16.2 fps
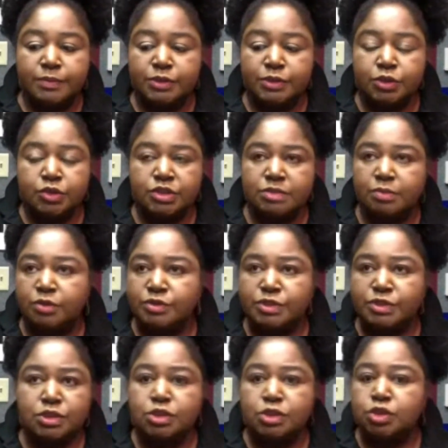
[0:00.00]
Your
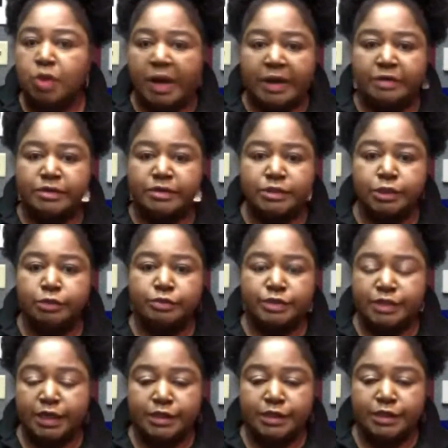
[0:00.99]
temperatures, most of the
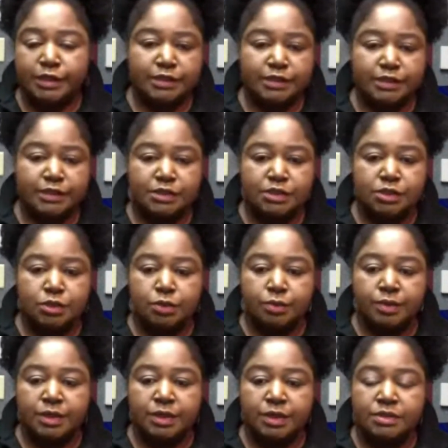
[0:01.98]
dryers don't say
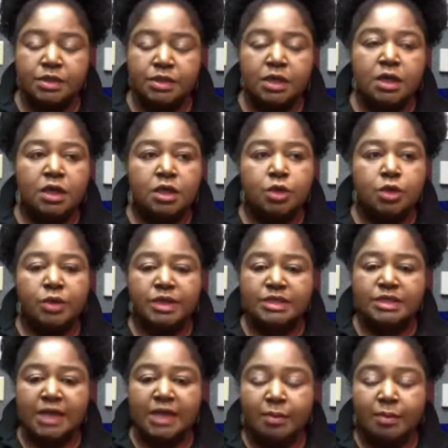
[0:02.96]
60 degrees.
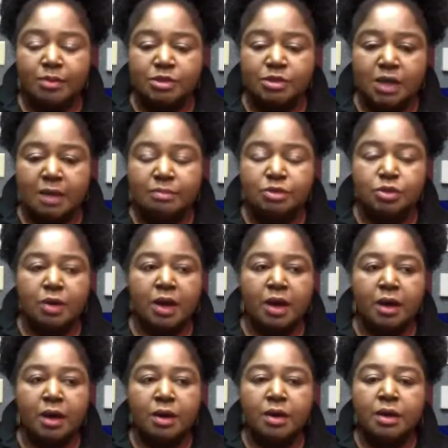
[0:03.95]
You want a tabletop
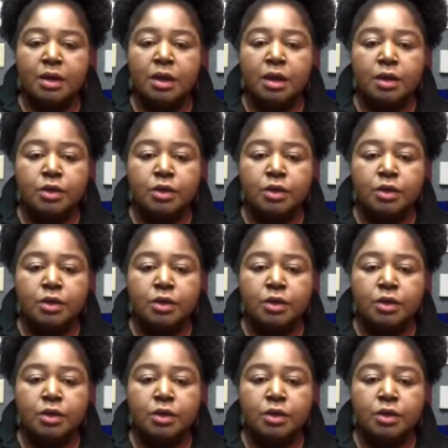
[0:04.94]
dryer.